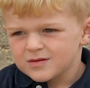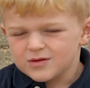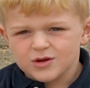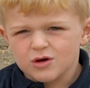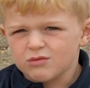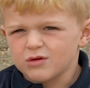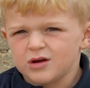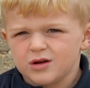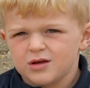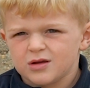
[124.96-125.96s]
No one.
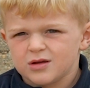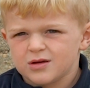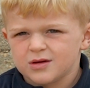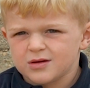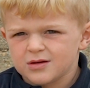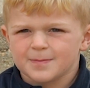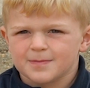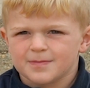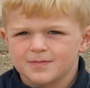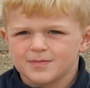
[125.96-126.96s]

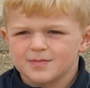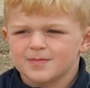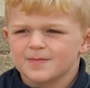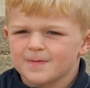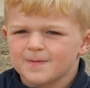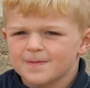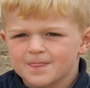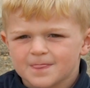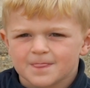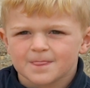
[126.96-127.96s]
Um, why do you
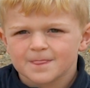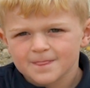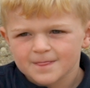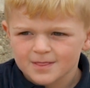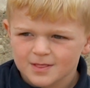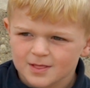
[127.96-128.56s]
like Pastor Doug?